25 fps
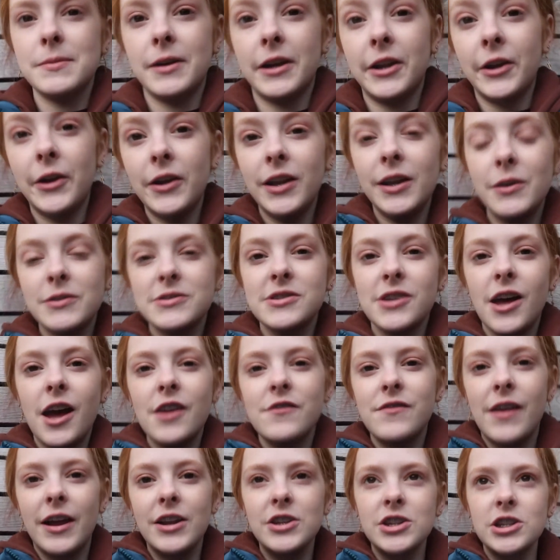I'm going to go a little
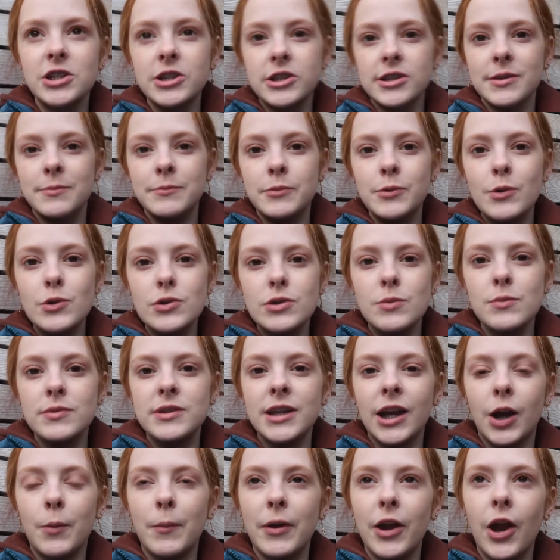side rant just because I'm bored and I'm
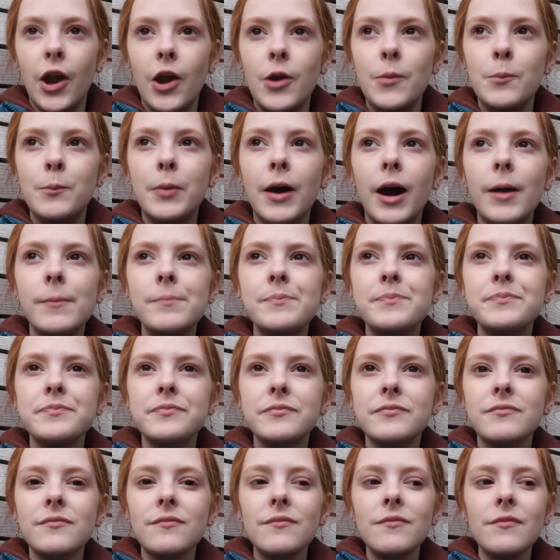sitting on my own. But
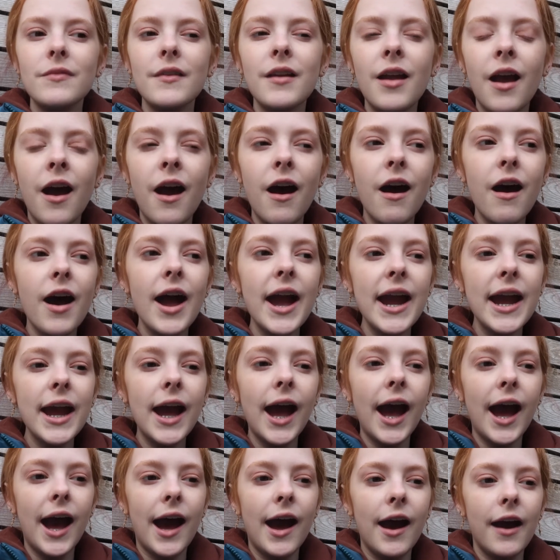I
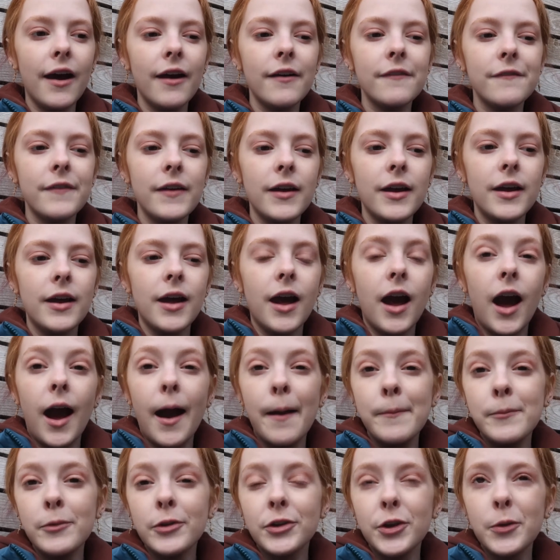
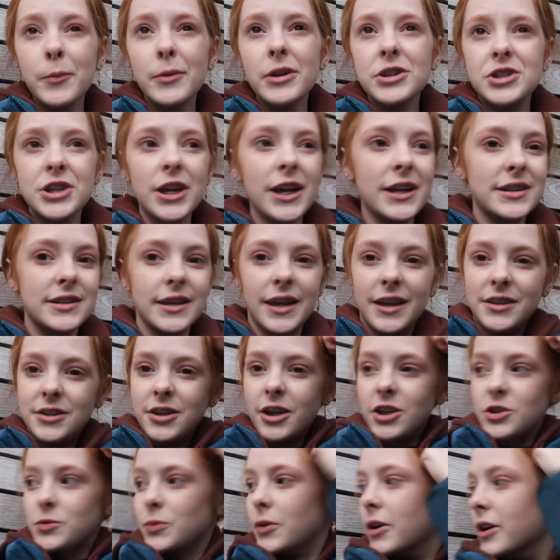don't want to jinx it,
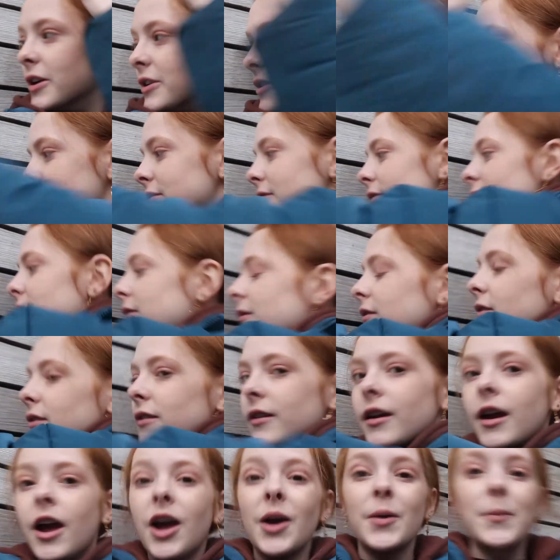touch wood,
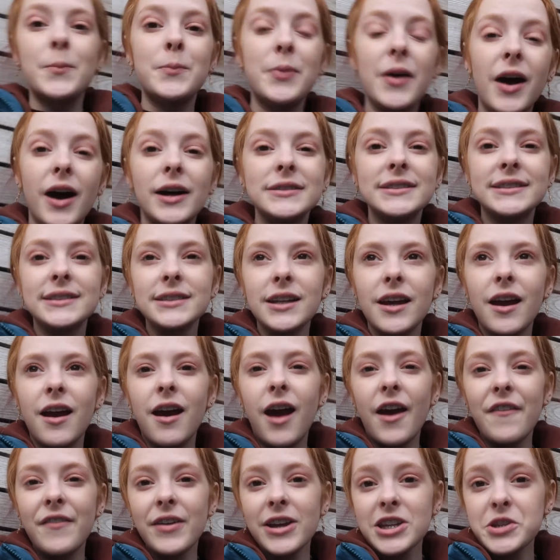but
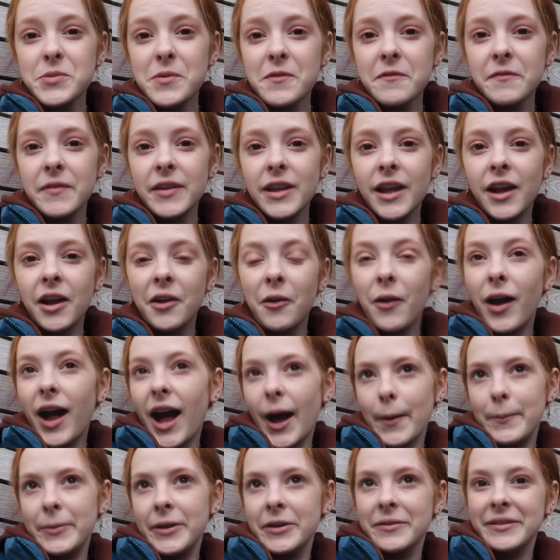I've actually been feeling a lot
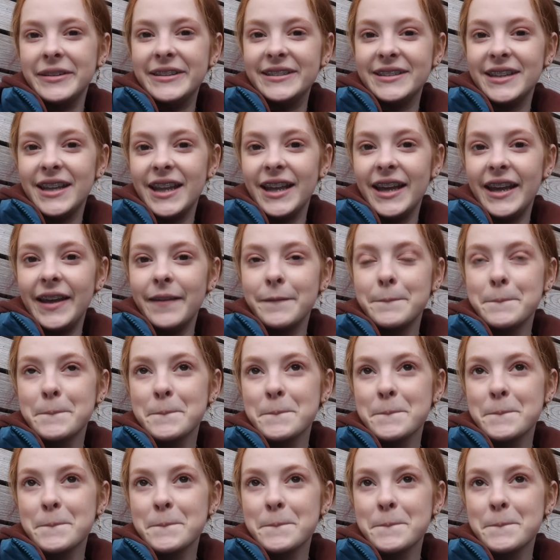happier recently.